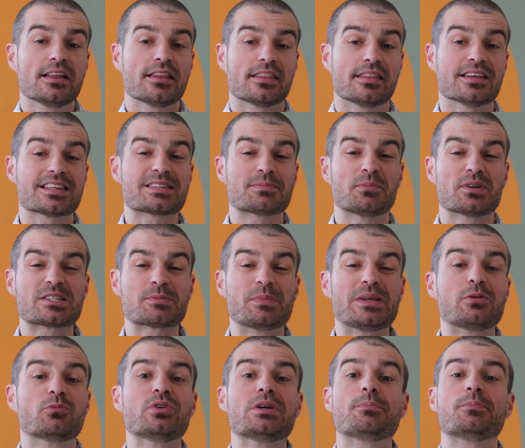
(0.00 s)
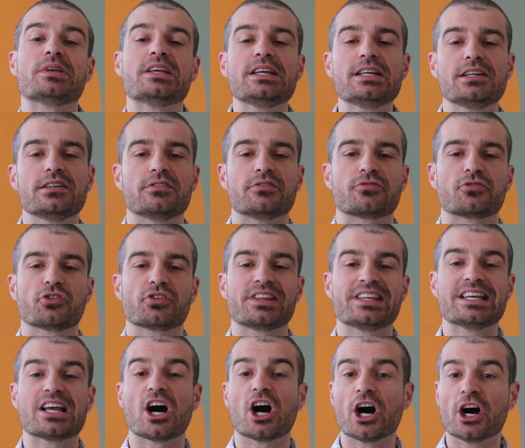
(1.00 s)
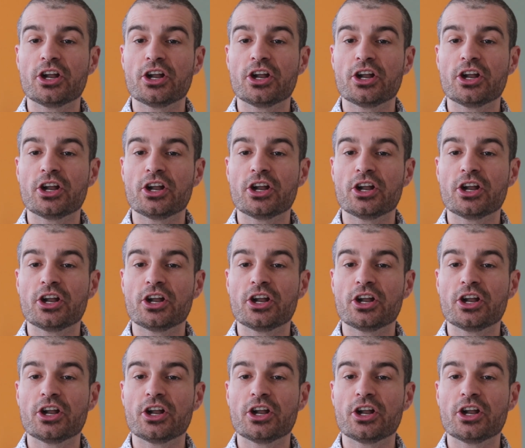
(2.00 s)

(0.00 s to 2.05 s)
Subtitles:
This must be repeated for the